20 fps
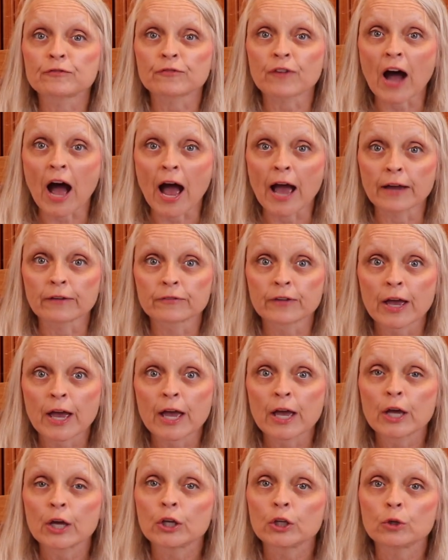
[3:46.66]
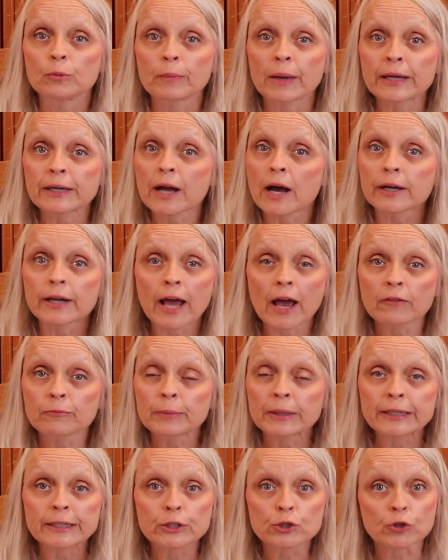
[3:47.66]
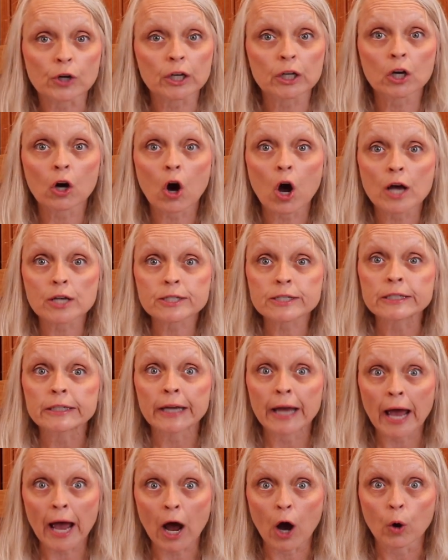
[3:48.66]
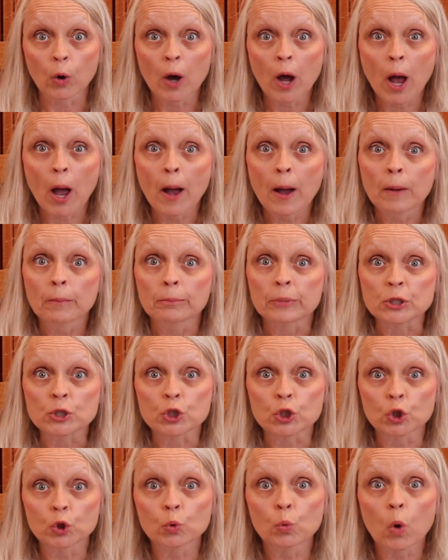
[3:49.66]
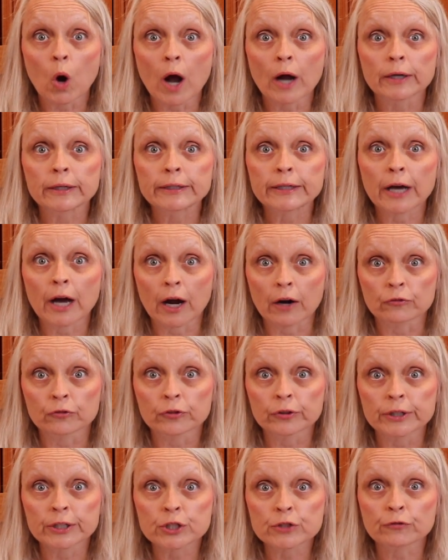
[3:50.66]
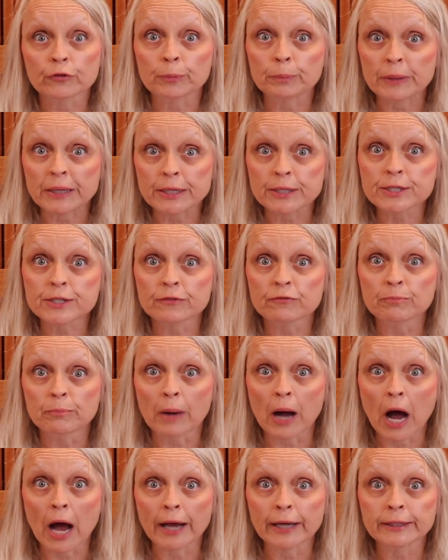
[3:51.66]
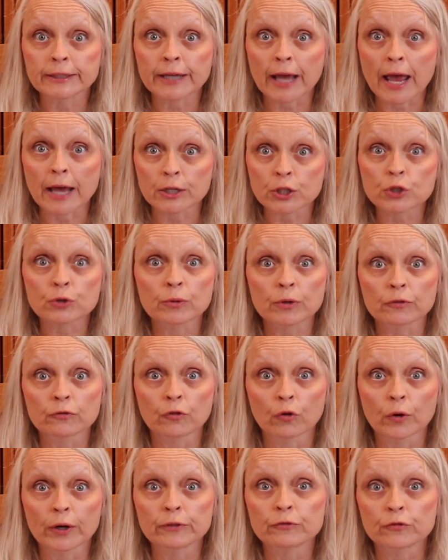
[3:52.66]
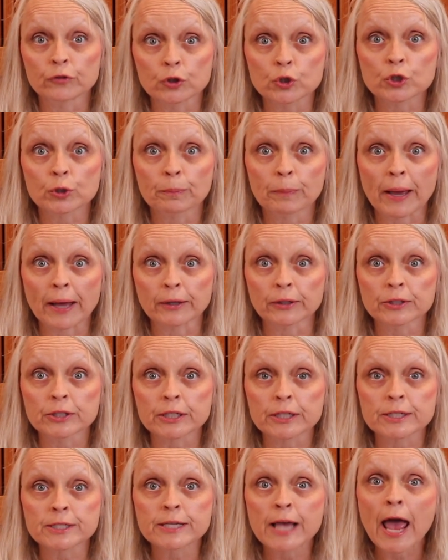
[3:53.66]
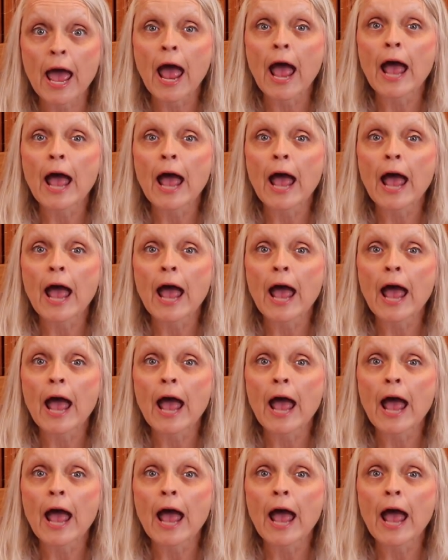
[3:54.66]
Five, you may not have many drug costs now, but do you want coverage for peace of mind and to avoid future penalties?